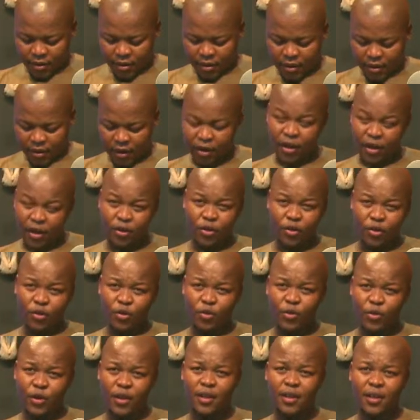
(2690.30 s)
And I, I don't know
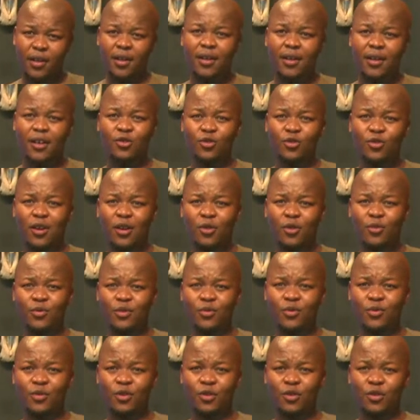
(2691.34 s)
whether Yuka will,
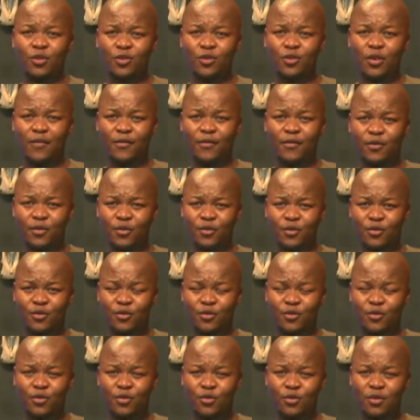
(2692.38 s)
will also love to
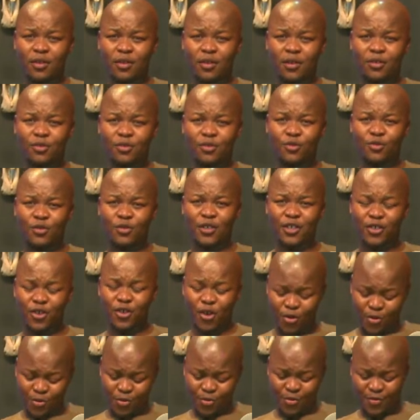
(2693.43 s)
to uh, to do the
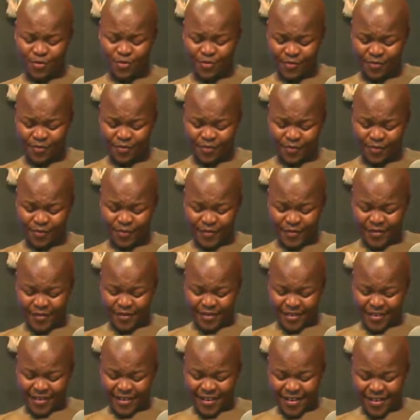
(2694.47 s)
show,
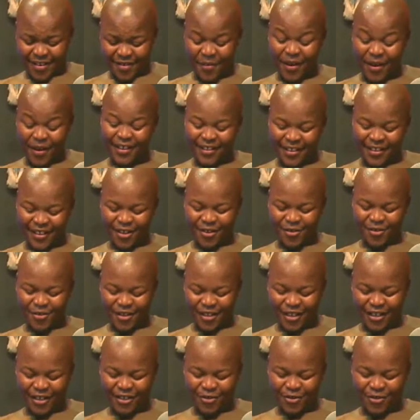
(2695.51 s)
but I think you,
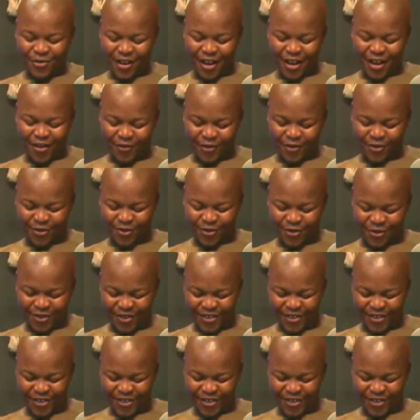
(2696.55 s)
she will love to.